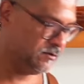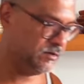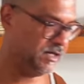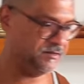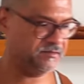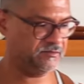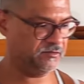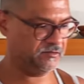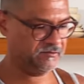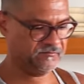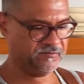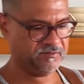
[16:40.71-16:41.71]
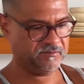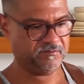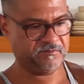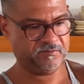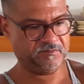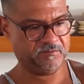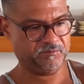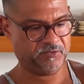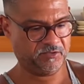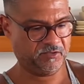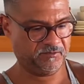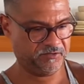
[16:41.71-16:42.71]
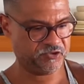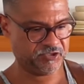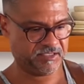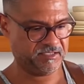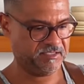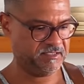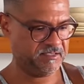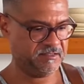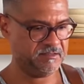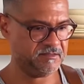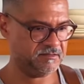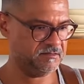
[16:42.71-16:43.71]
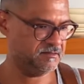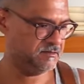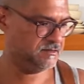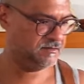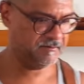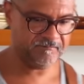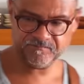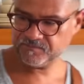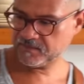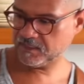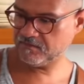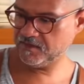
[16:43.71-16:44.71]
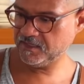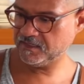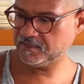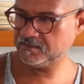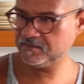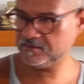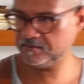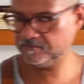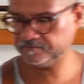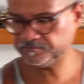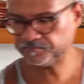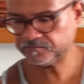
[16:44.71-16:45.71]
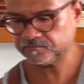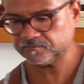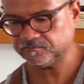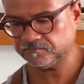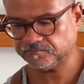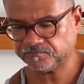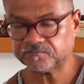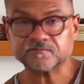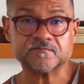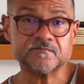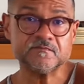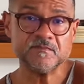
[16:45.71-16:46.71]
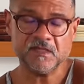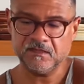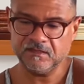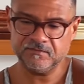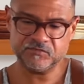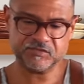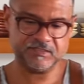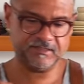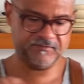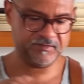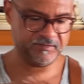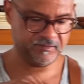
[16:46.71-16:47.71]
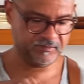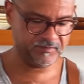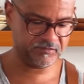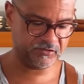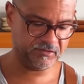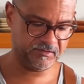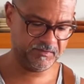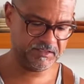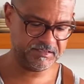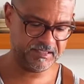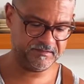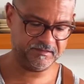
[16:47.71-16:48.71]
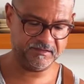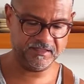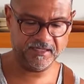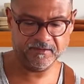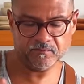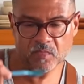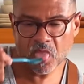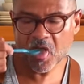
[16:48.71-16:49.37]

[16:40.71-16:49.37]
I serve. Put all the chicken in. And then I'm just gonna give this a little stir. I'm gonna taste it again.